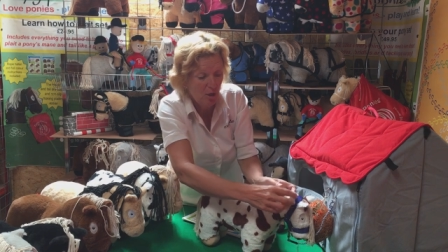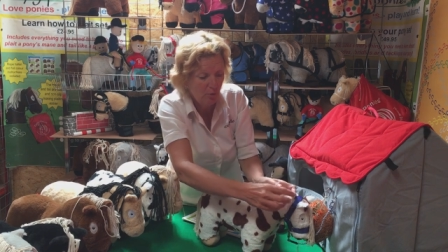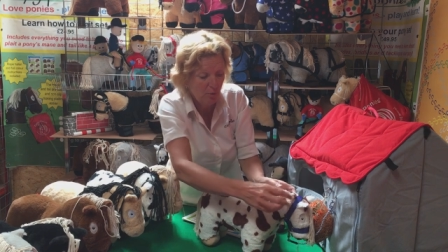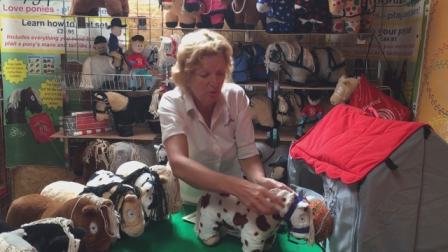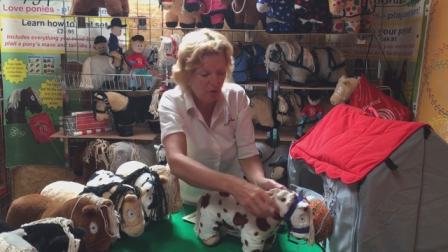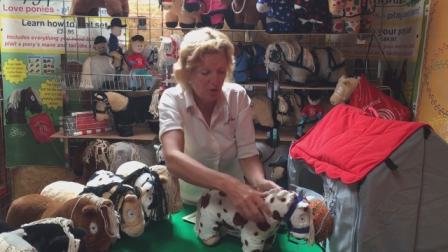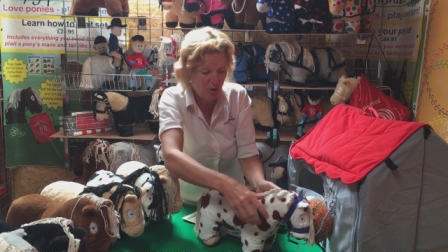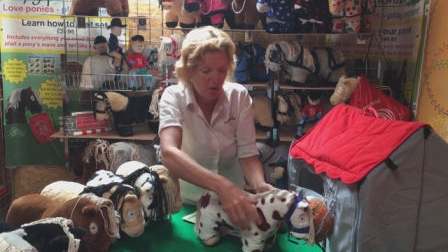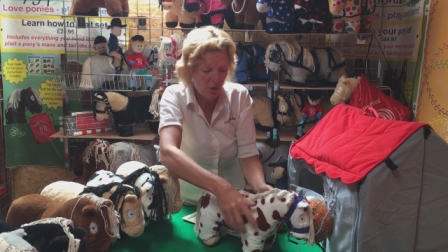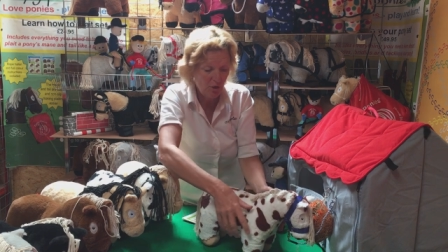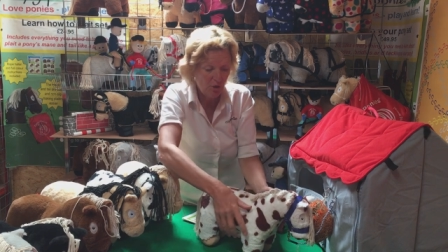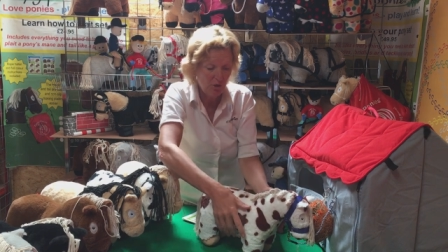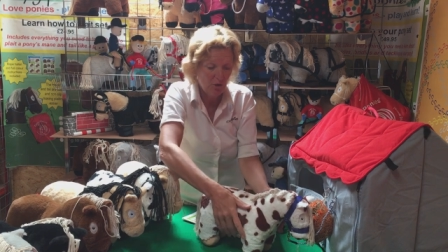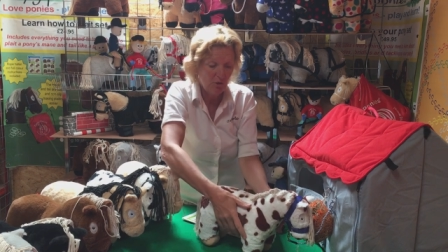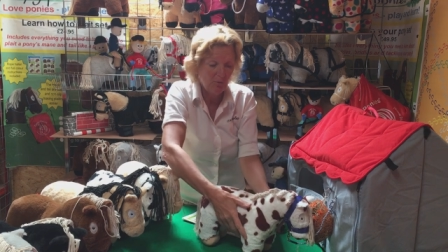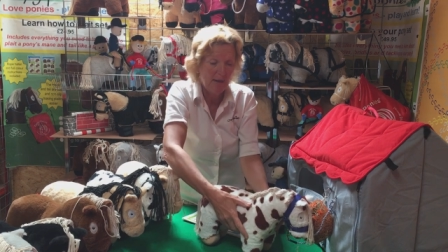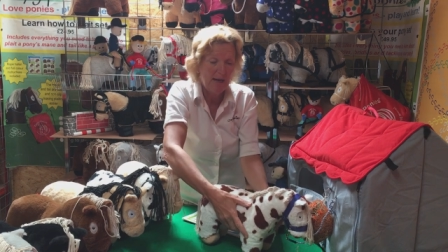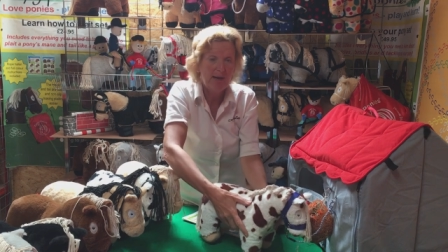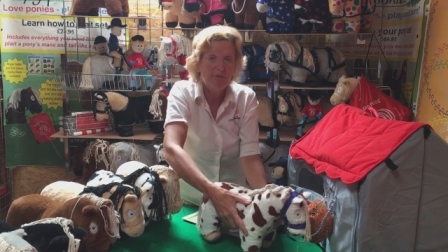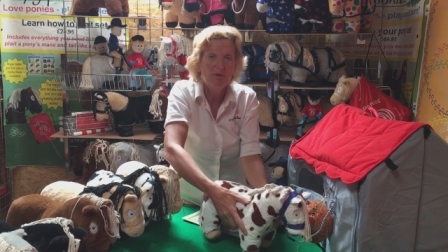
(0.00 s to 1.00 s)
will show
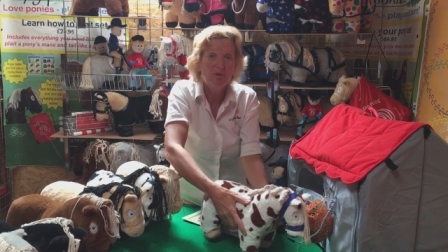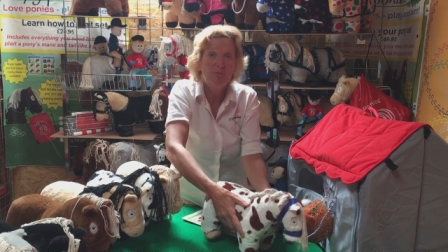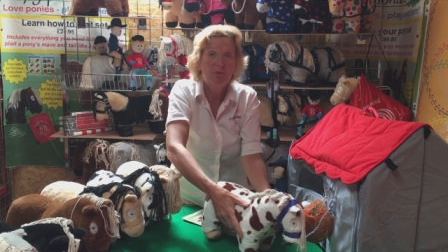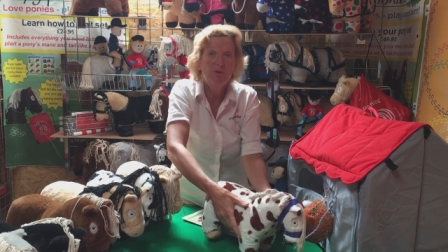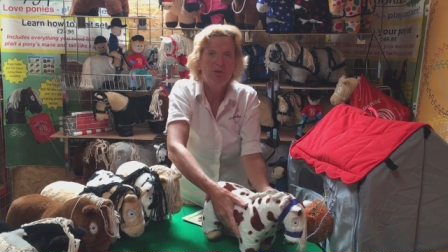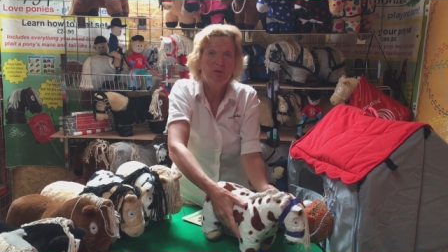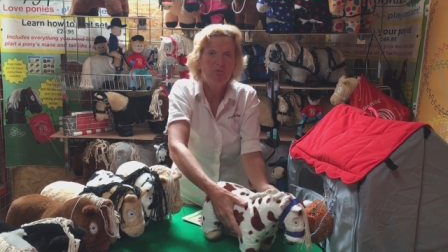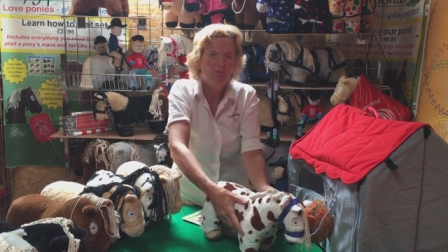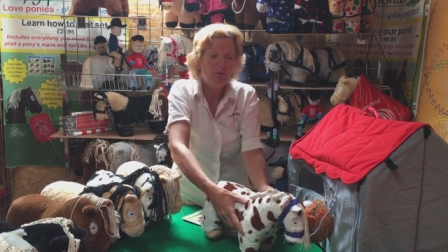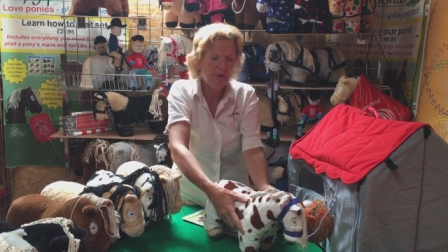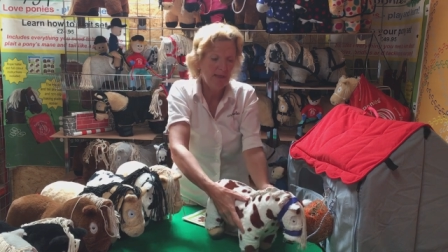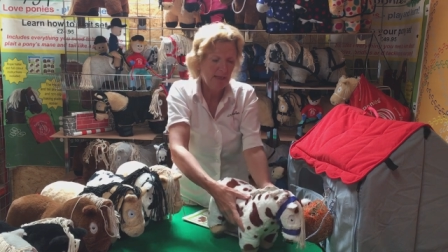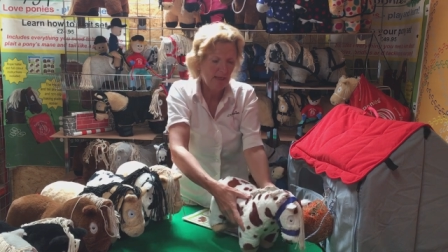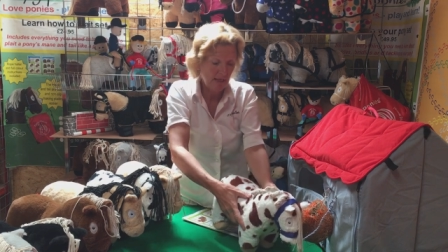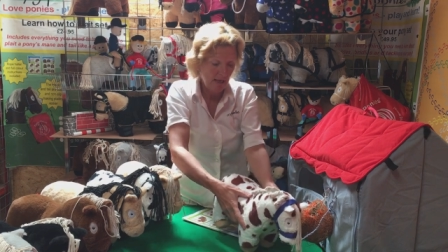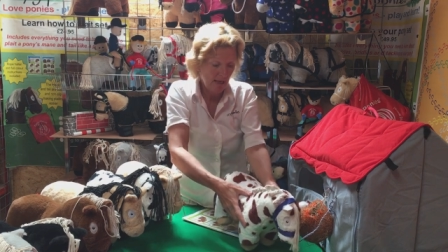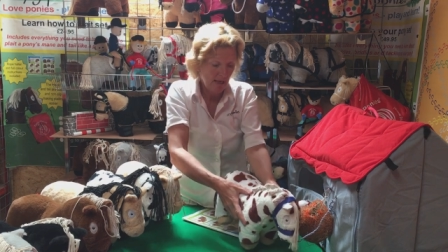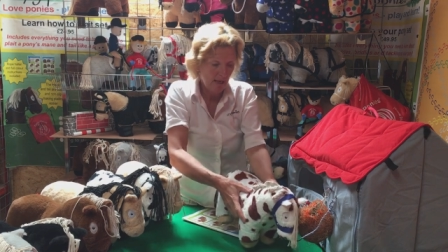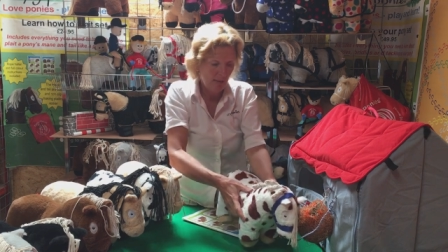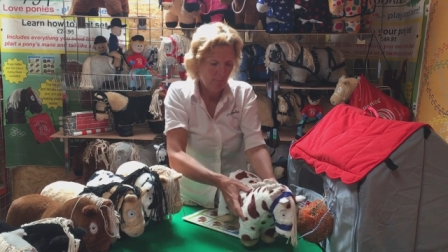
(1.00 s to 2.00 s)
you how to put a
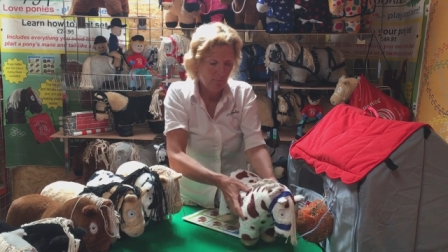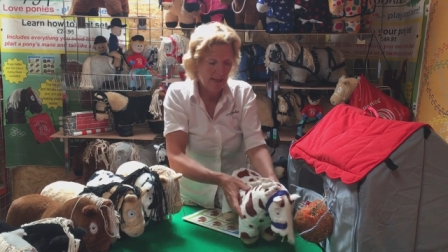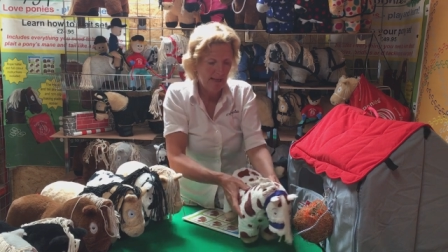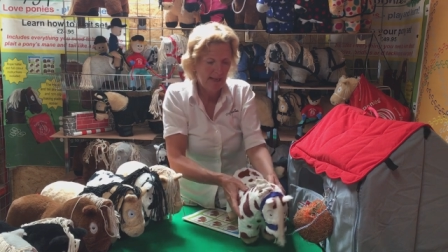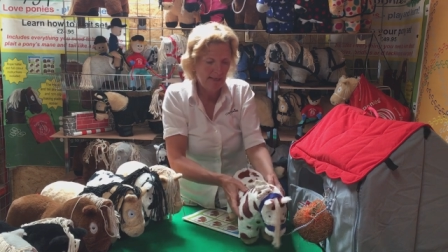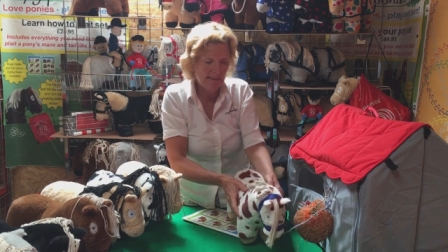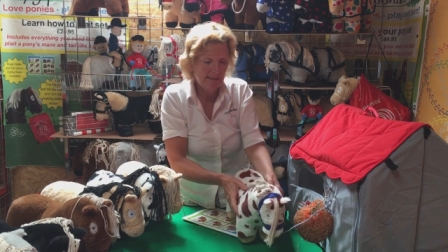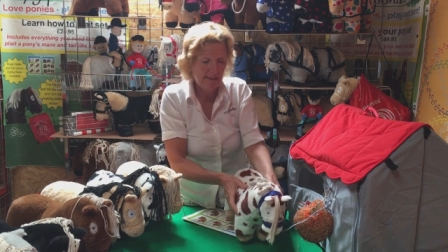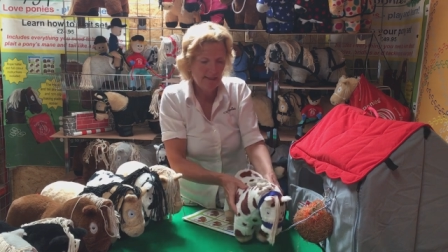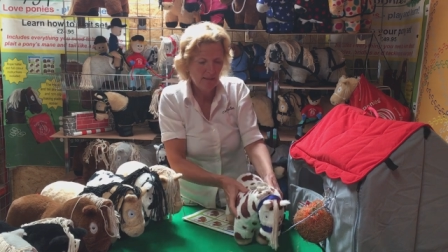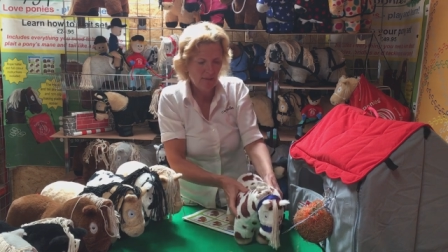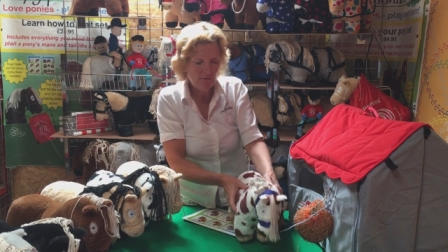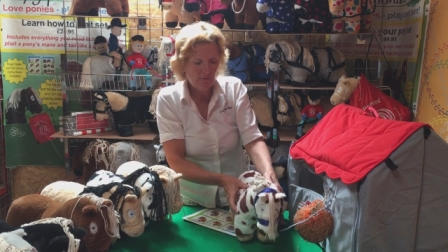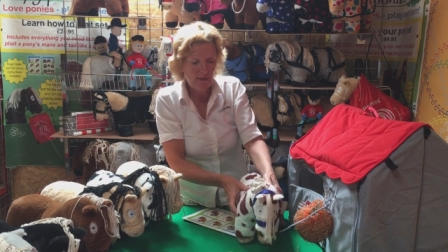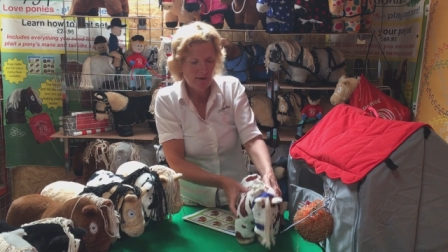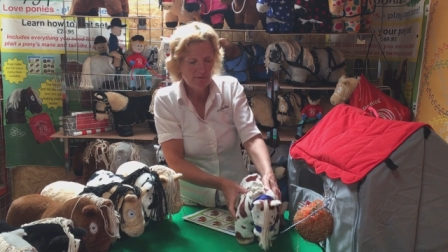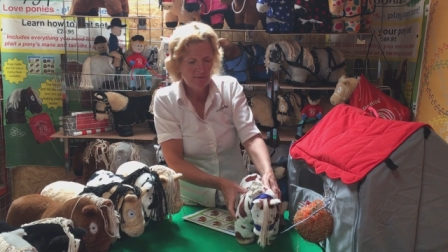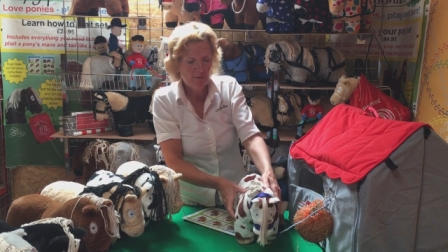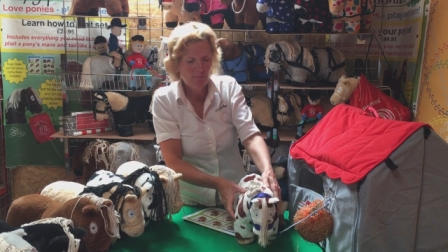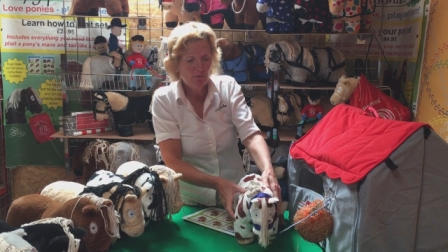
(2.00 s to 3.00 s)
running plait in
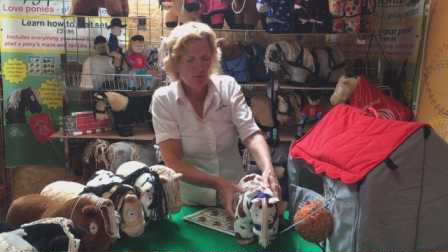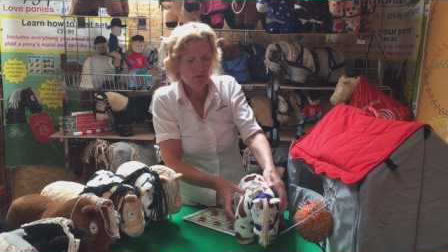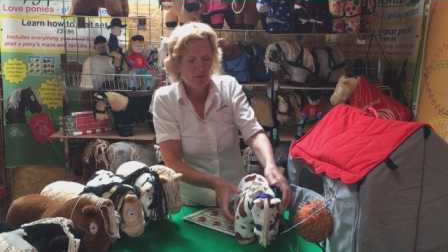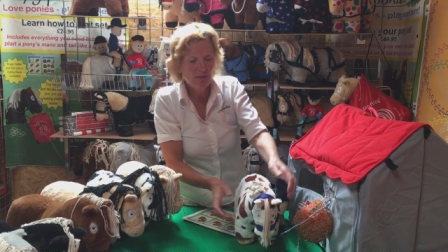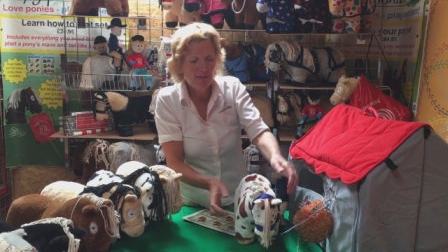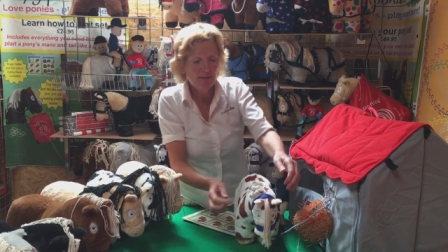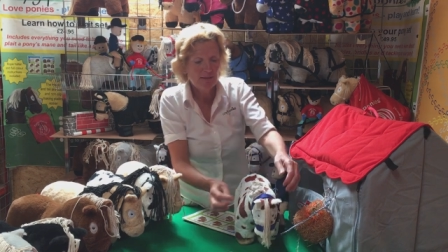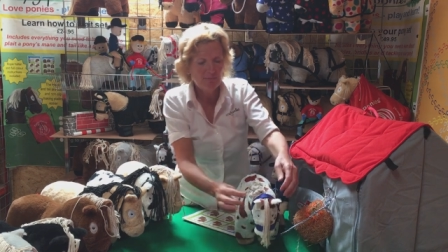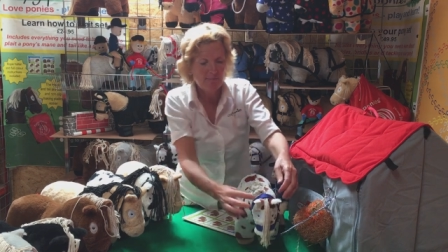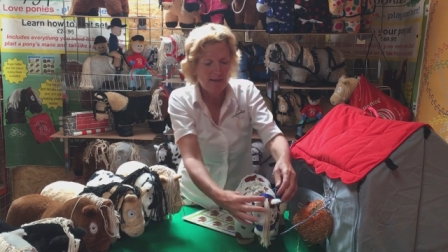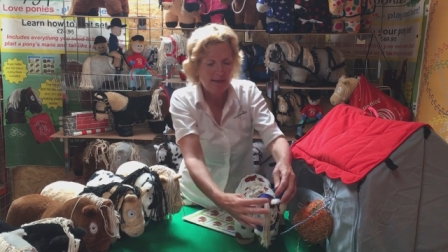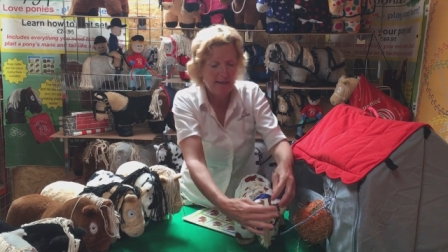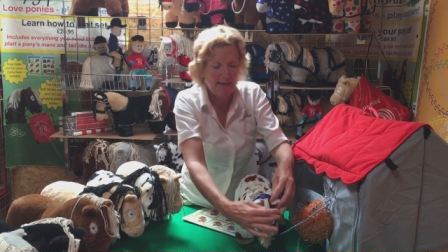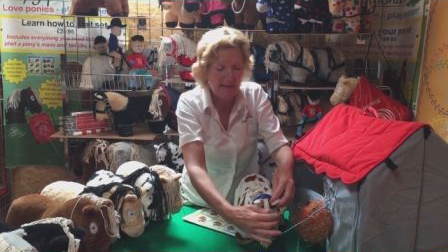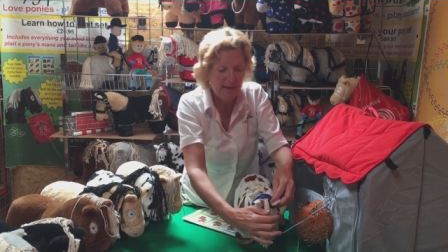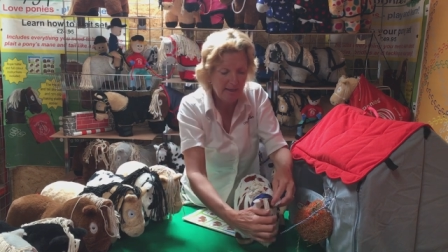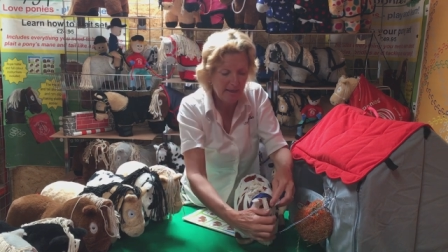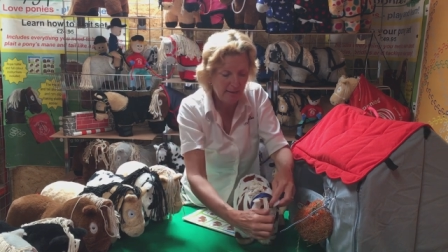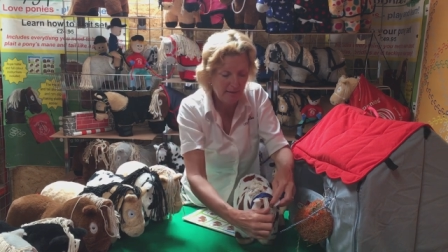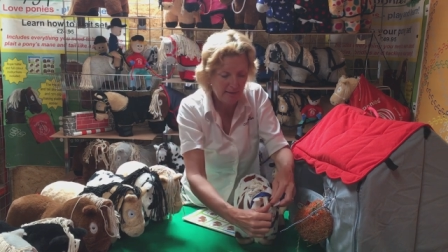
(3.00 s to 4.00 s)
crafty pony's
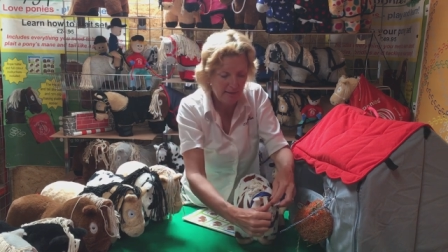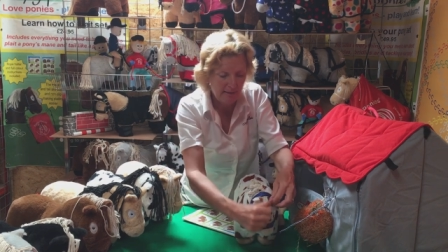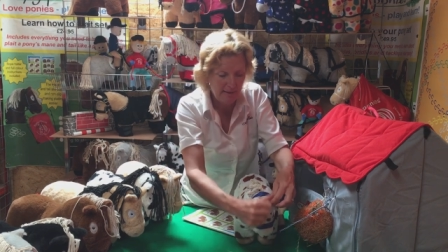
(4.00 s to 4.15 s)
mane